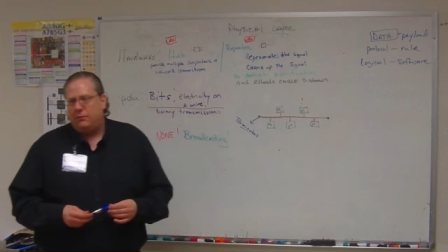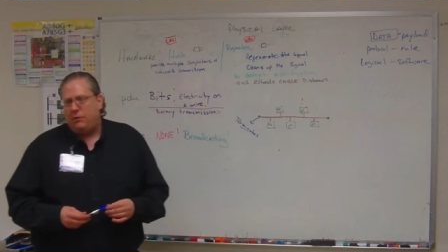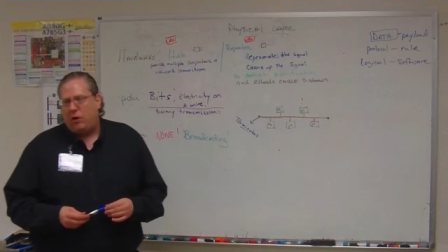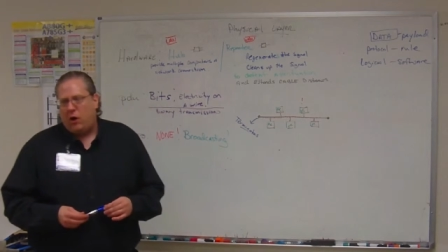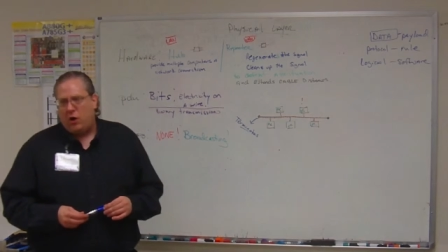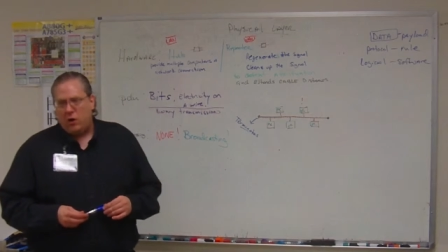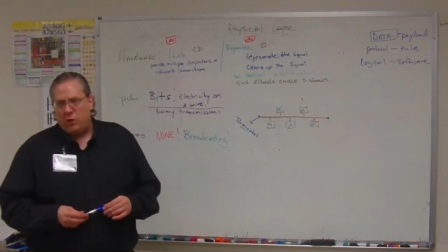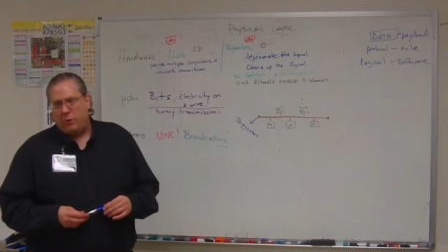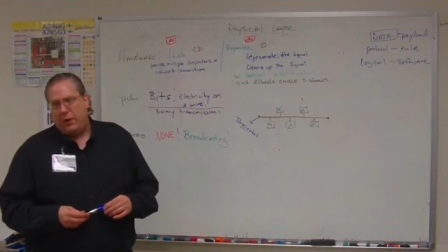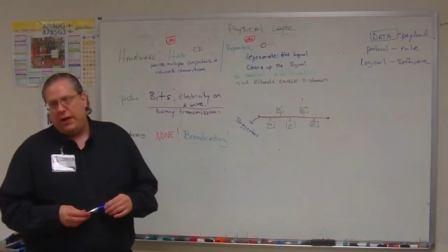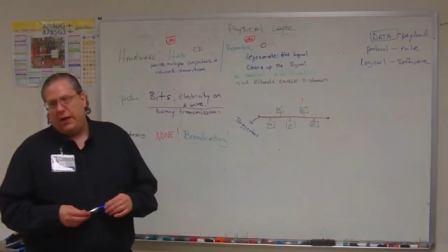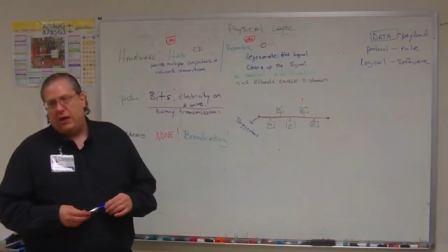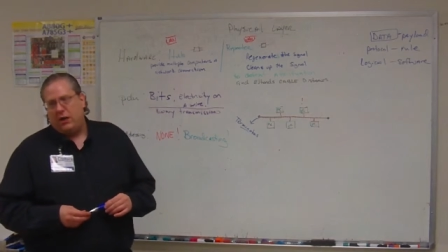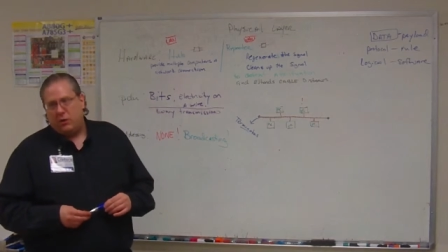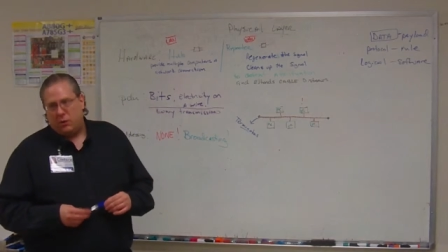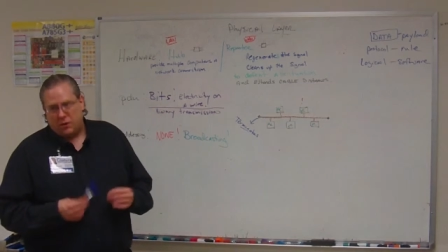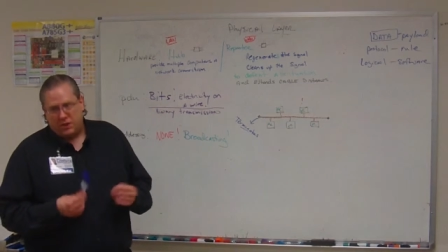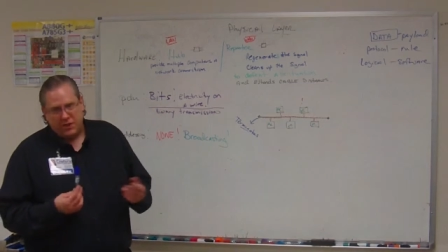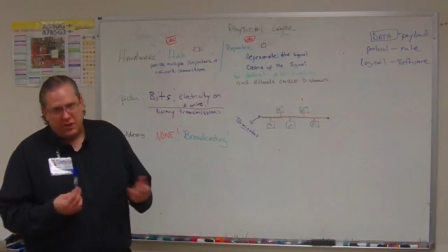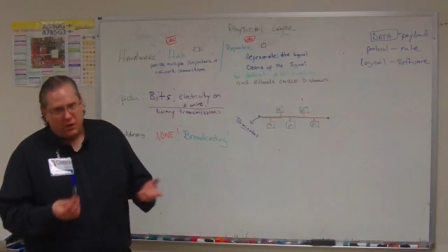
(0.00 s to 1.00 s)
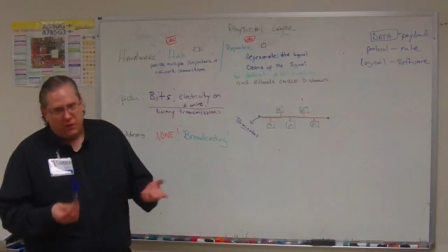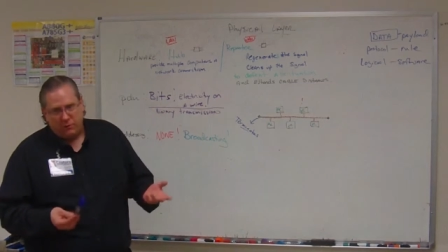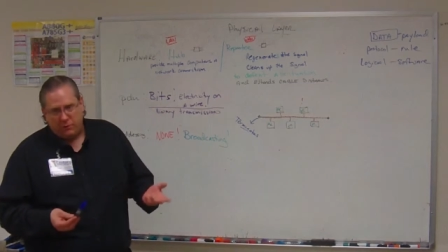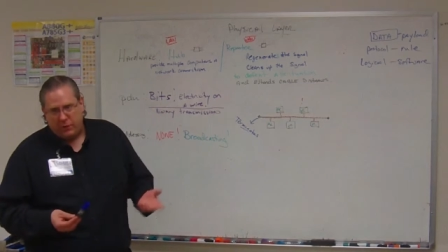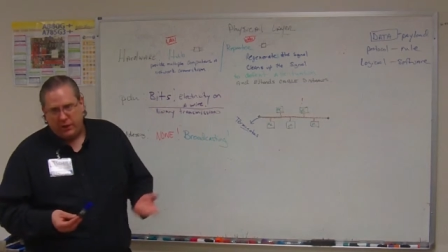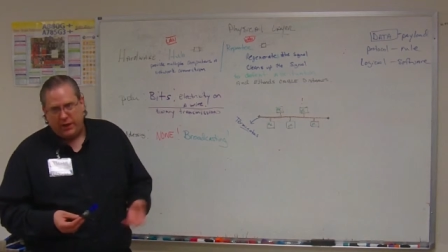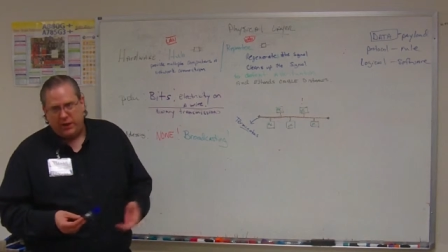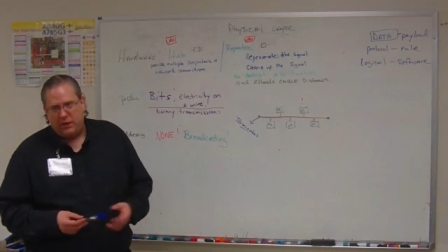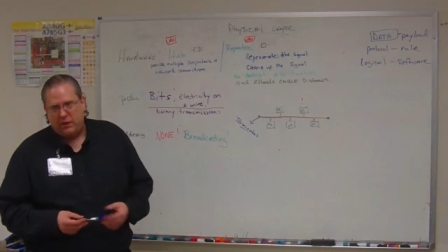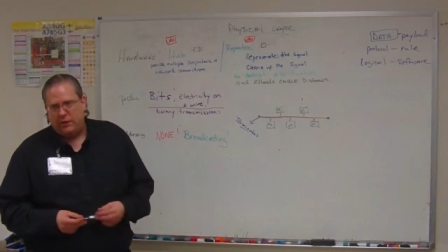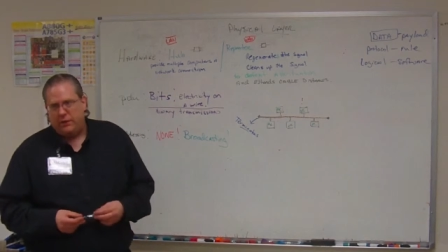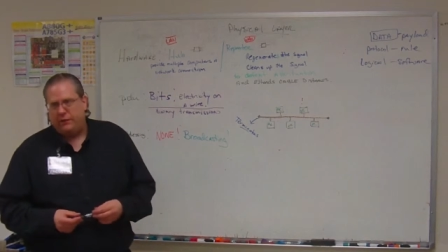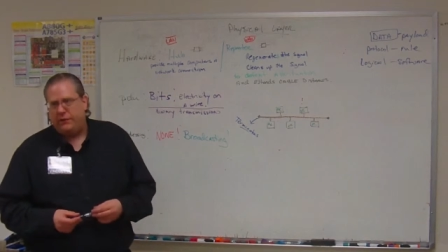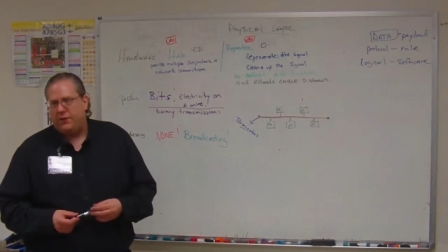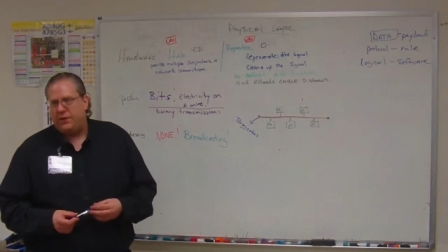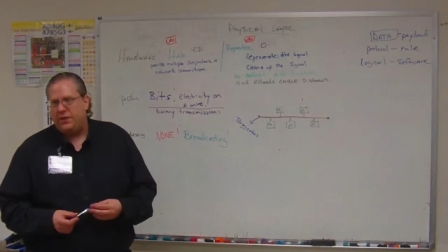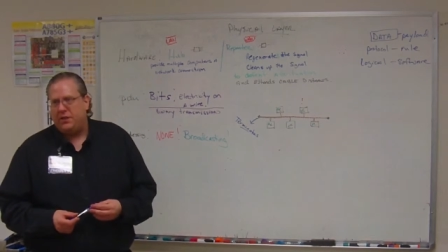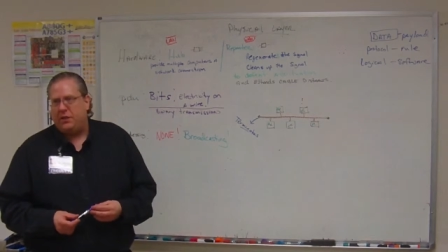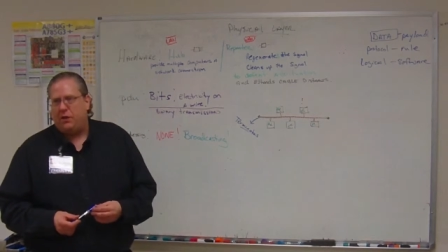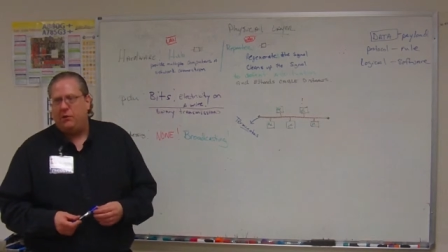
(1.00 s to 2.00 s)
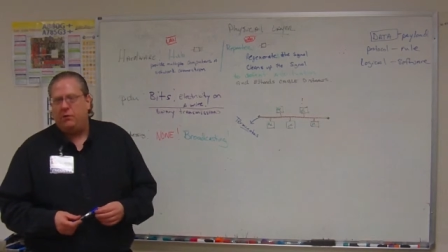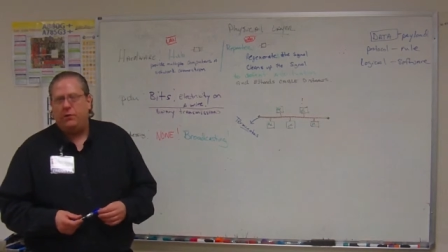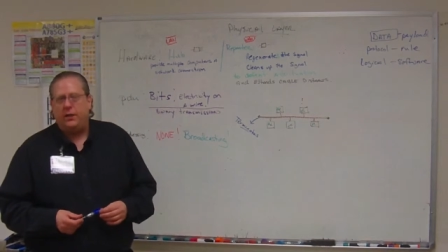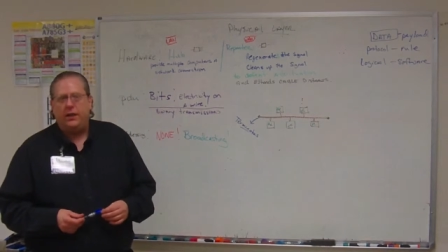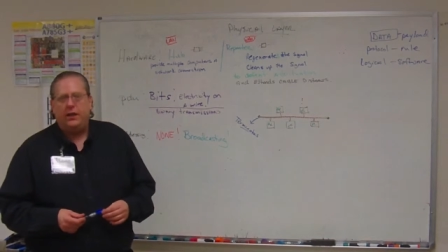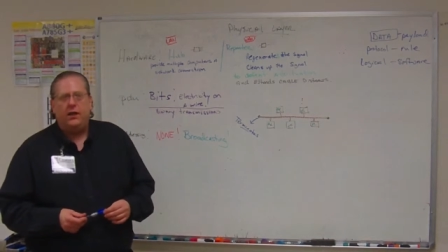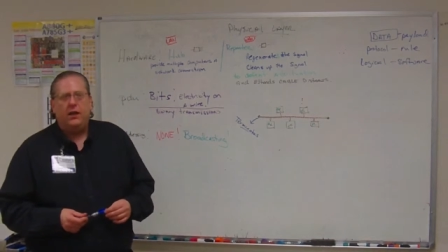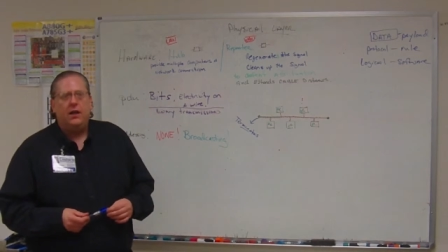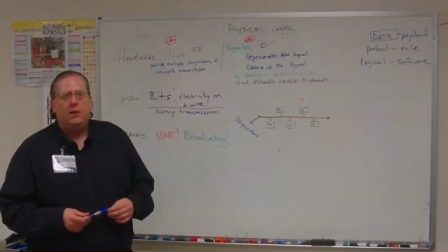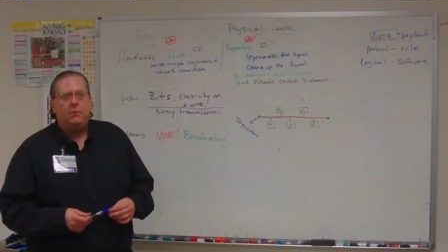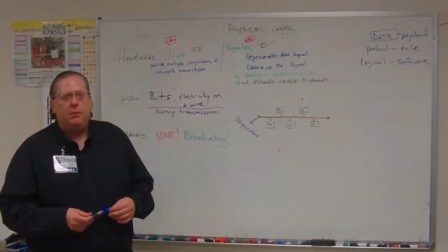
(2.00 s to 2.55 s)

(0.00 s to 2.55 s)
hardware or software, if it's software.